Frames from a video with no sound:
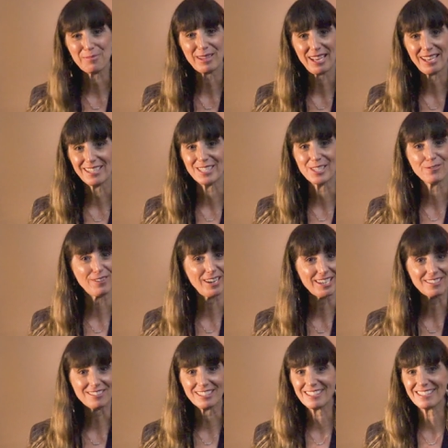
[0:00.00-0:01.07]
plans
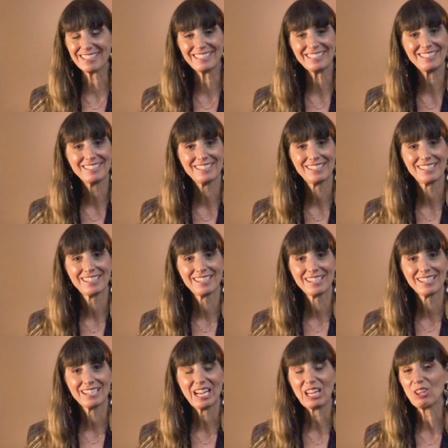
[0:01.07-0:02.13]
fail, isn't it?
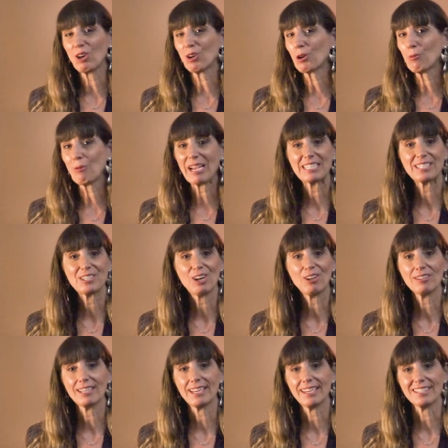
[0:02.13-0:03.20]
A long-awaited
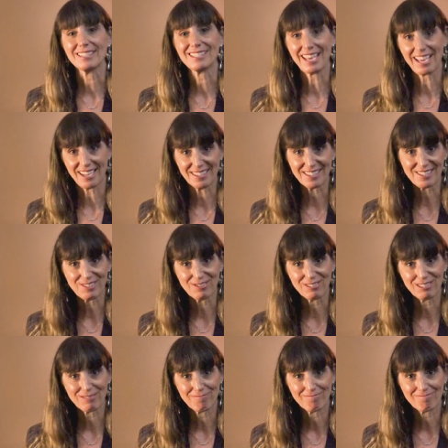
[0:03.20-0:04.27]
holiday is
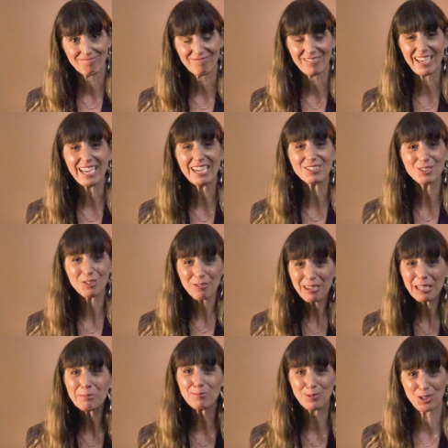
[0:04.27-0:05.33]
cancelled. Our
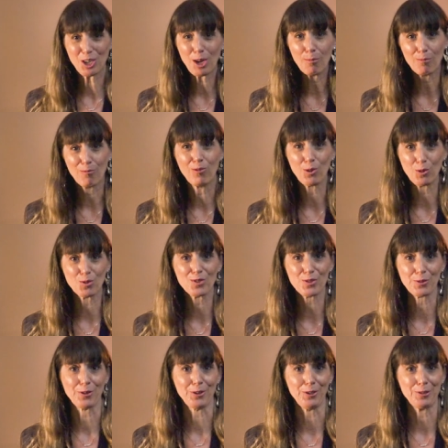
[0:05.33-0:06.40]
dream job falls
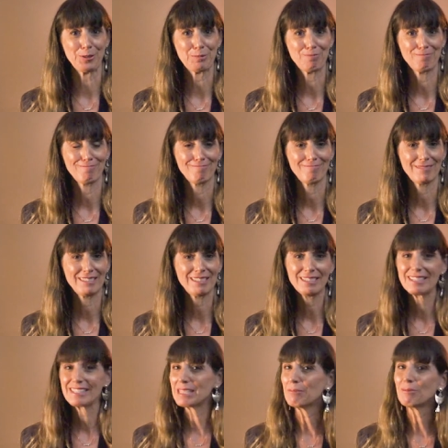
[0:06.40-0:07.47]
through.
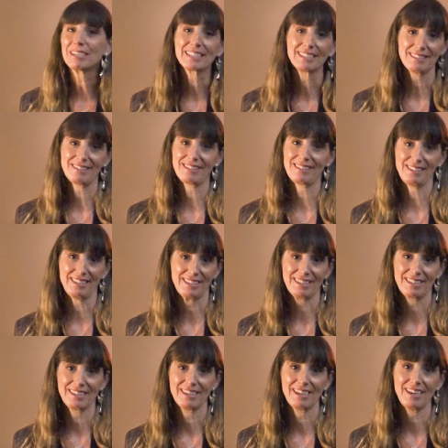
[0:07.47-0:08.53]
Someone gets
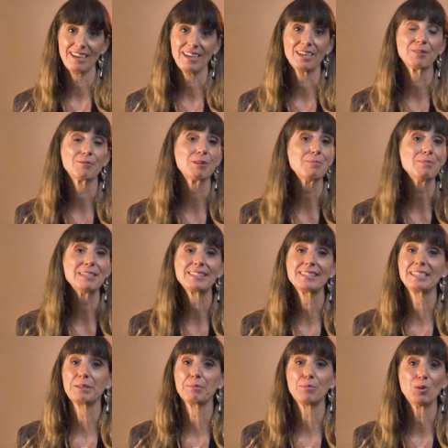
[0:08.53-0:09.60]
sick and we miss
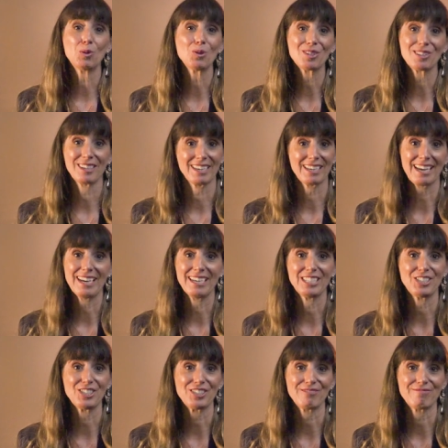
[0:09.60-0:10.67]
an important
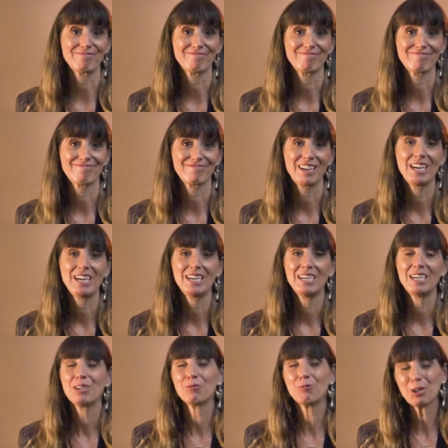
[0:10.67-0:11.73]
occasion.
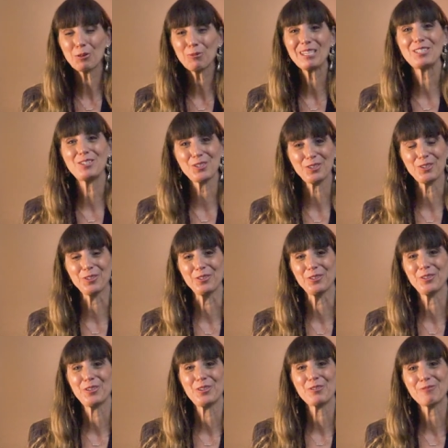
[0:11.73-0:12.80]
What do we do
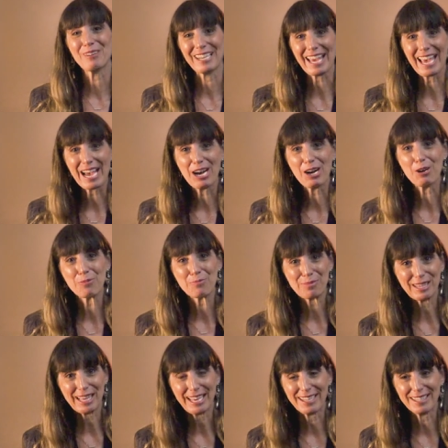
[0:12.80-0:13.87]
when our
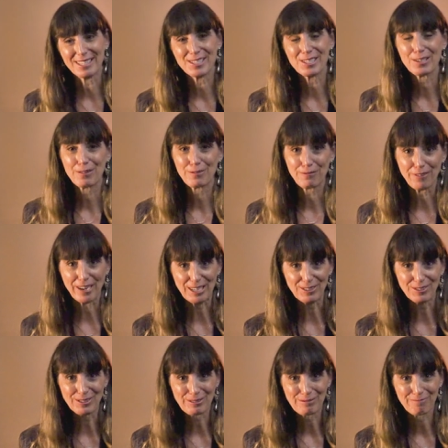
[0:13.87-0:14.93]
plans
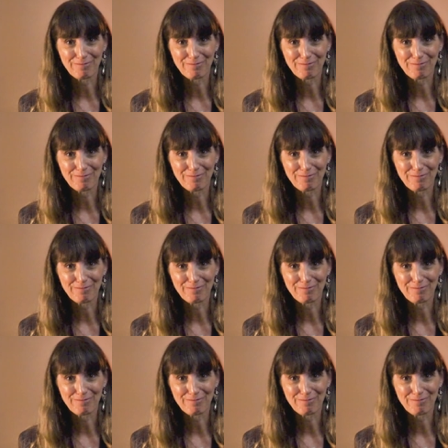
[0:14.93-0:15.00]
fail?